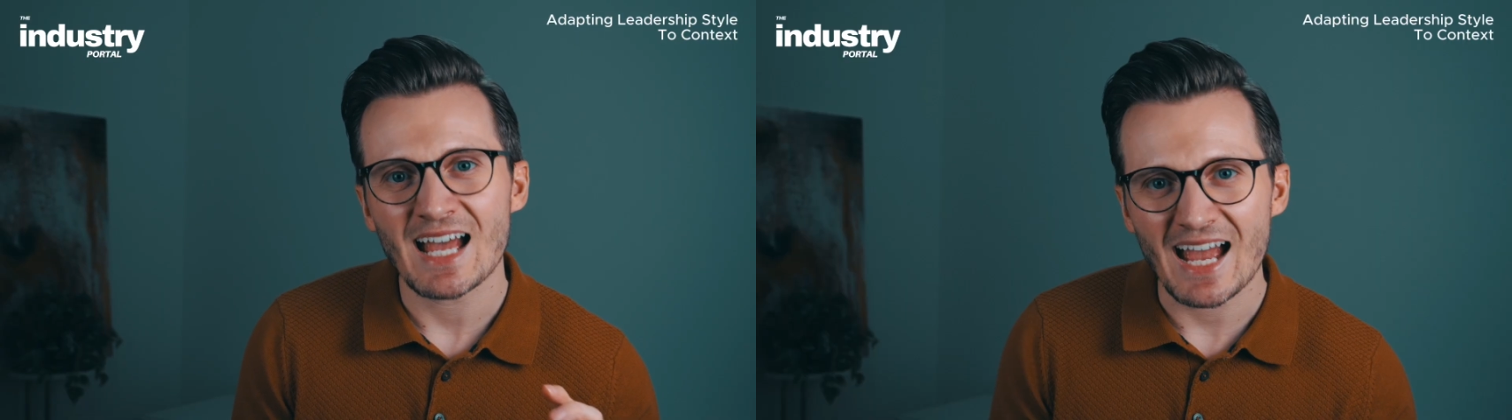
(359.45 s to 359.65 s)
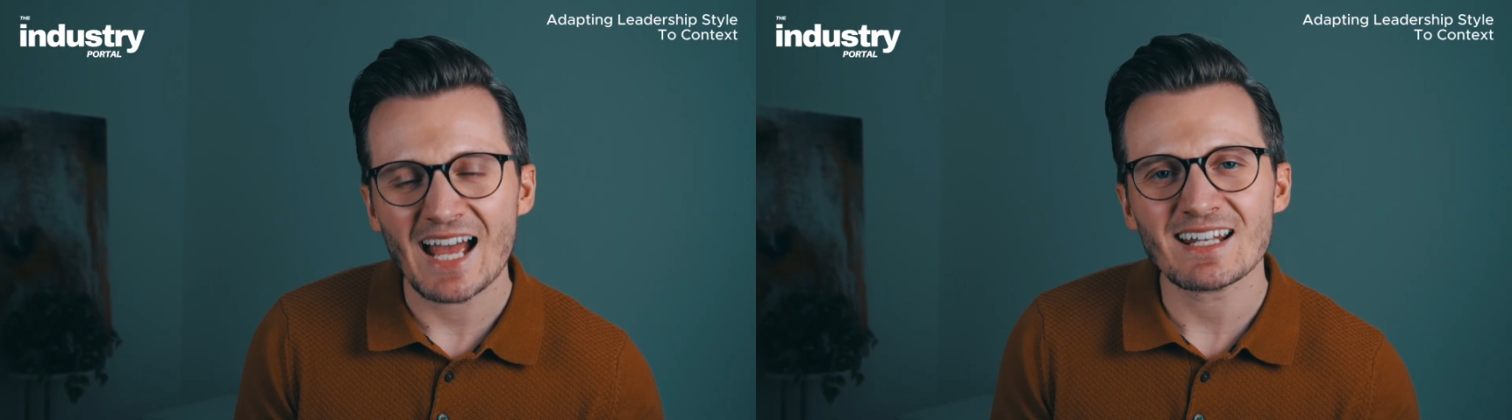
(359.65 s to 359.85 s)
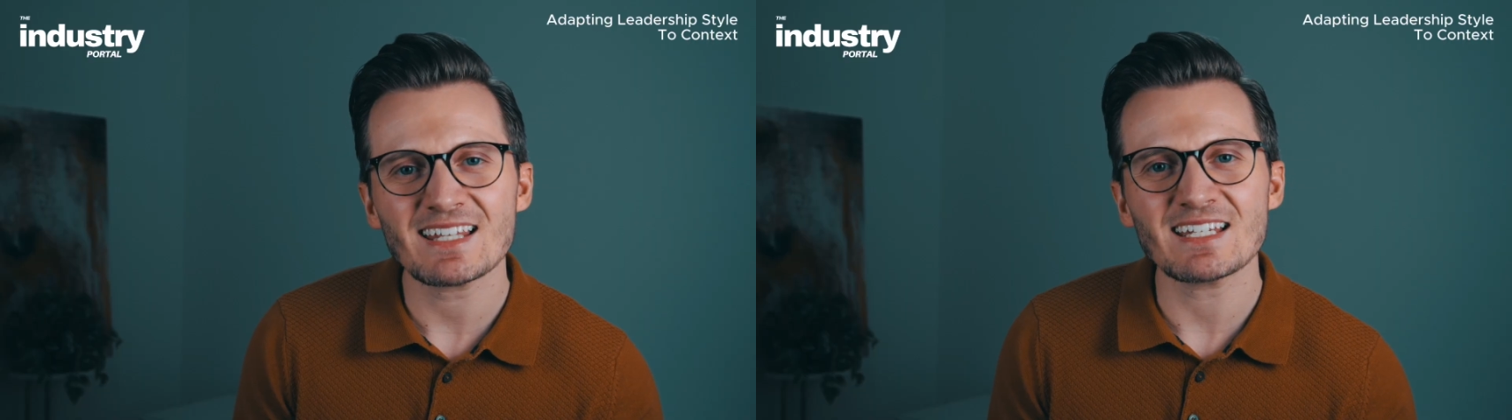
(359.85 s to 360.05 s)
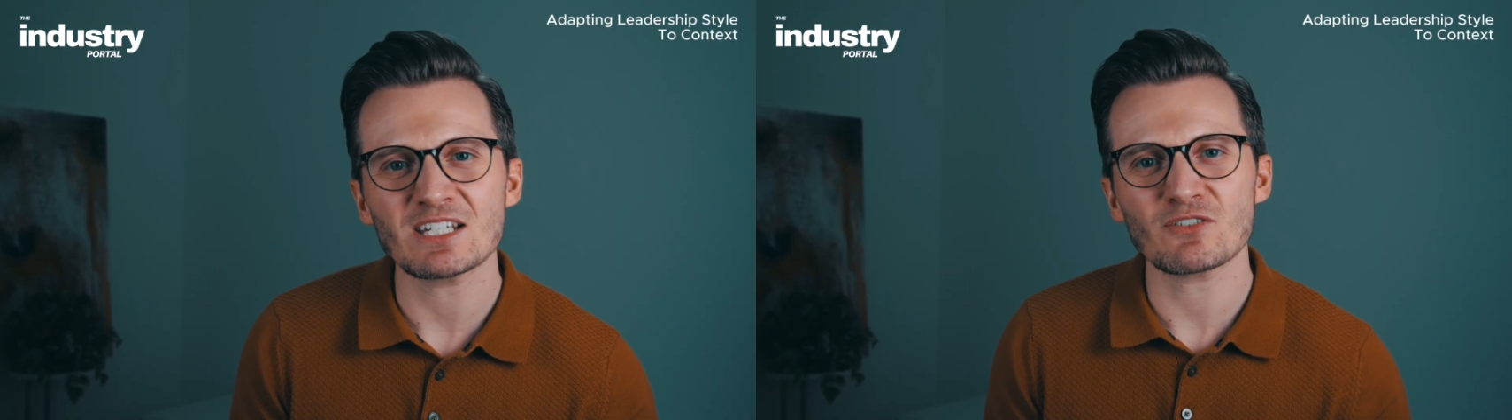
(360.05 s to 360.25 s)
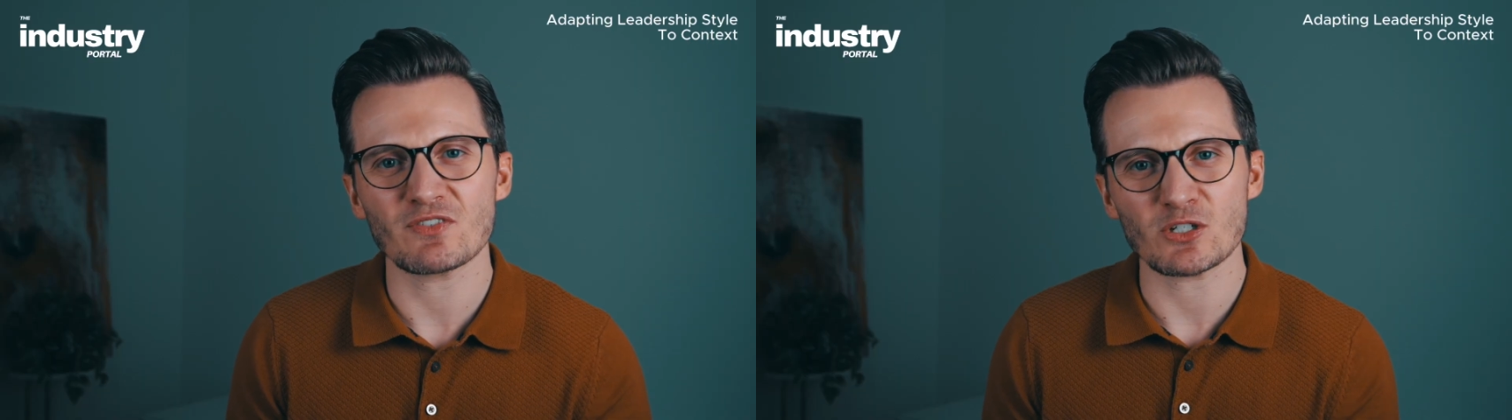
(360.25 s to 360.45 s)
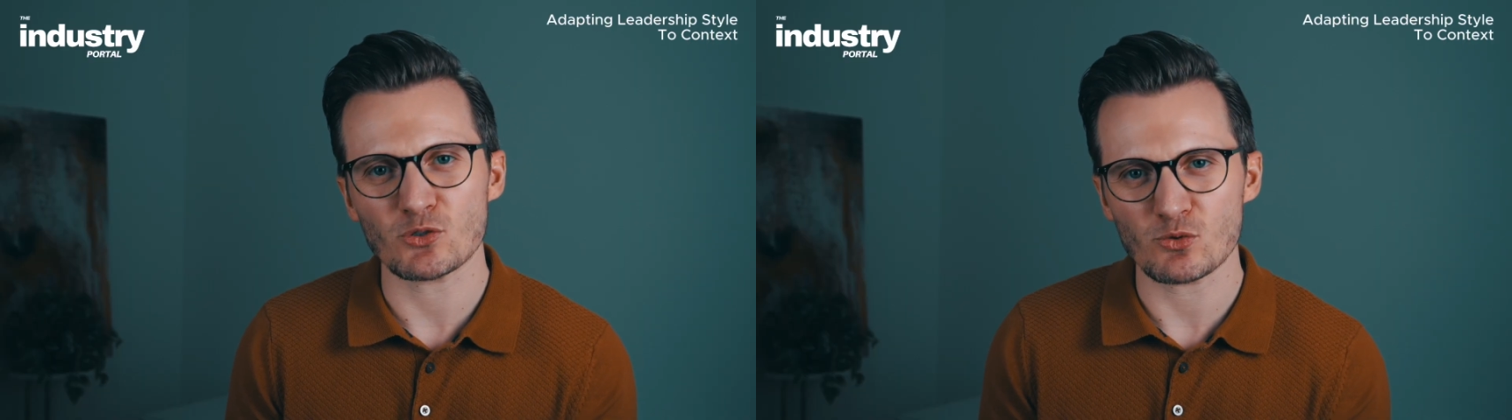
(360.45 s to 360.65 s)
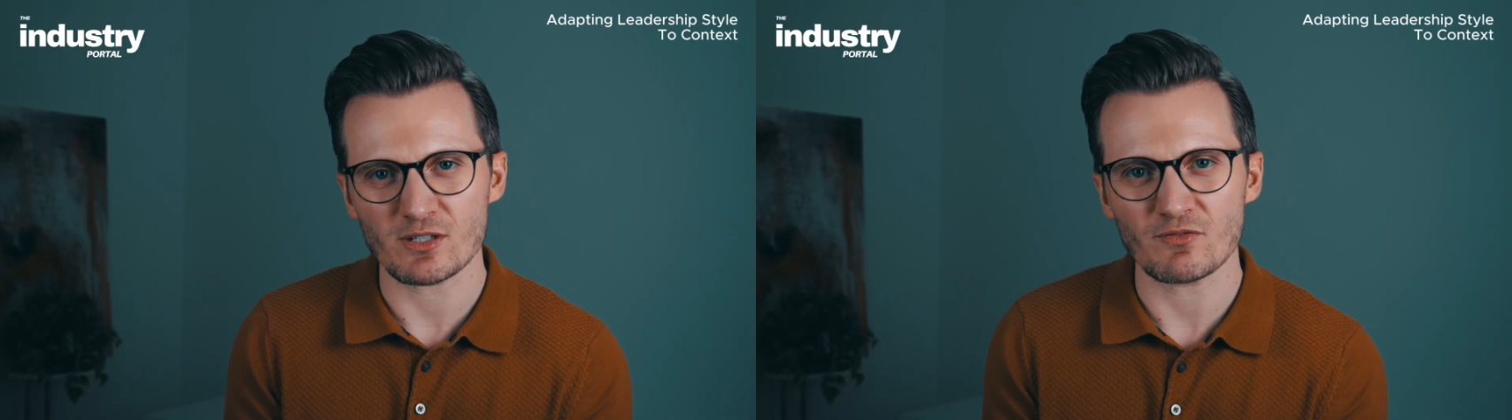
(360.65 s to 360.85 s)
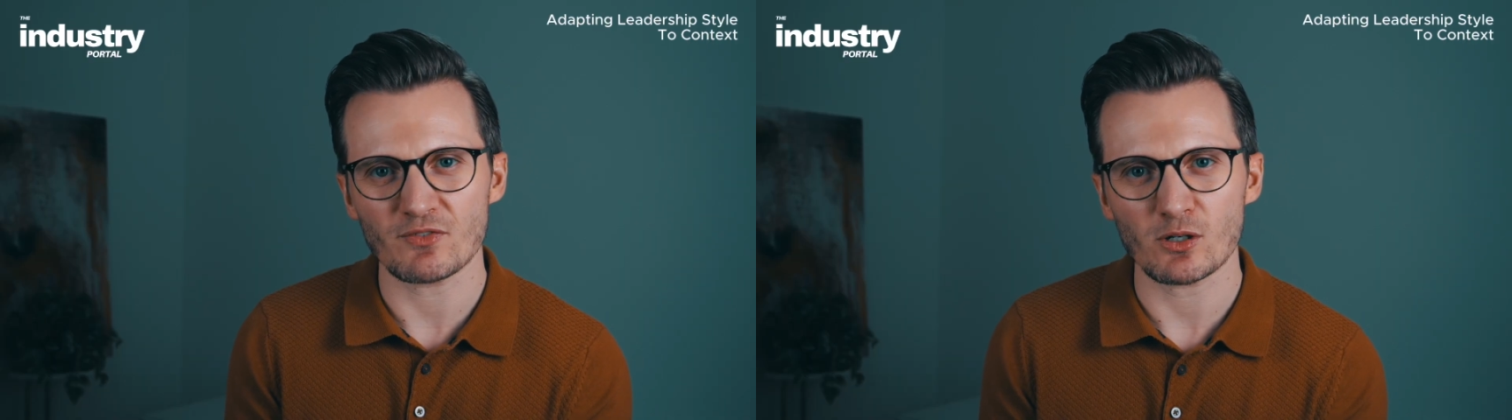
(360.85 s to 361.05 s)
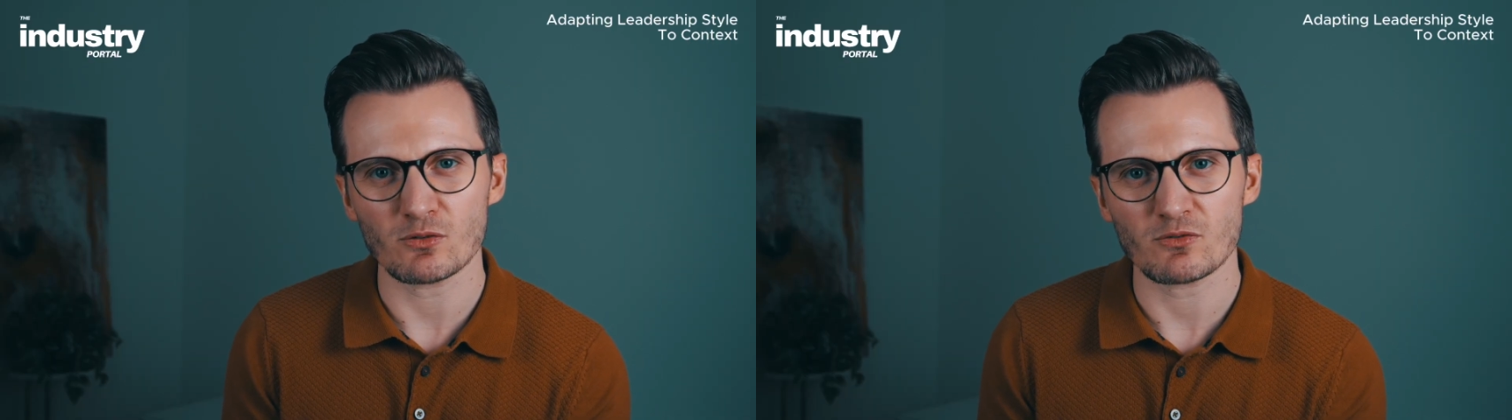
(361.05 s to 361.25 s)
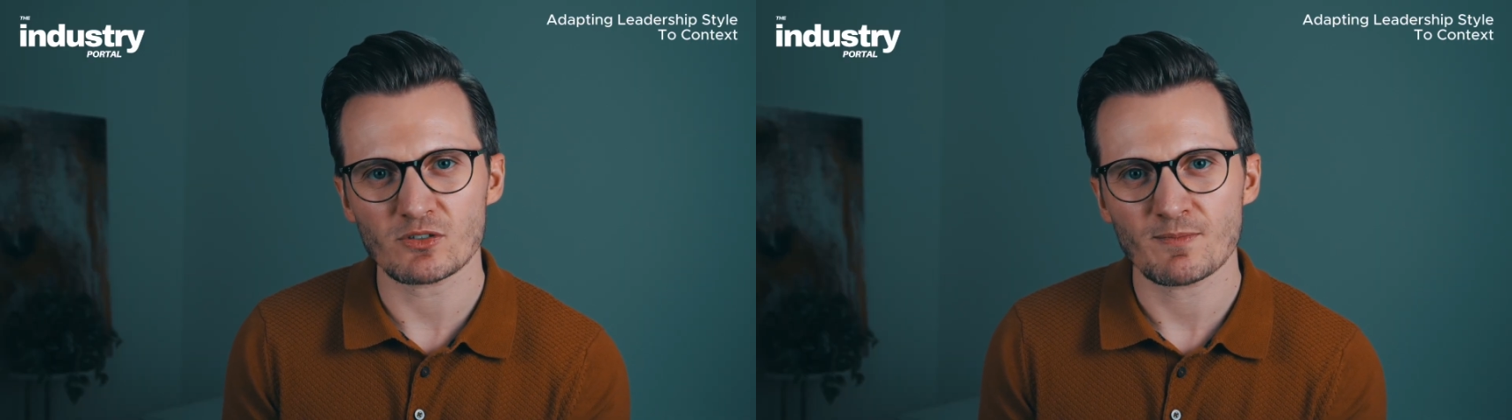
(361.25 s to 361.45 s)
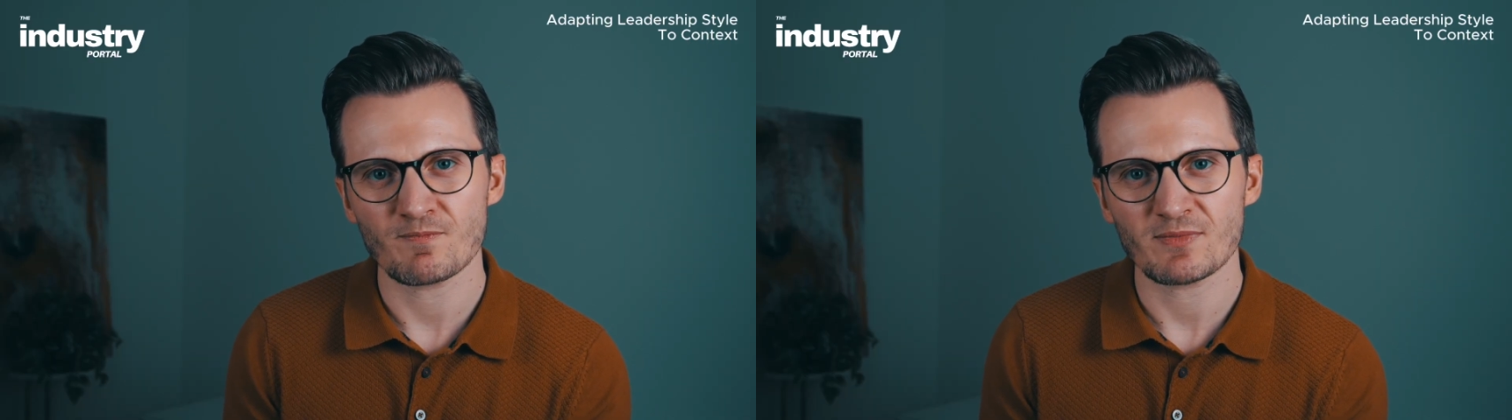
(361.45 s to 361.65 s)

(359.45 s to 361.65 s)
and the individuals involved,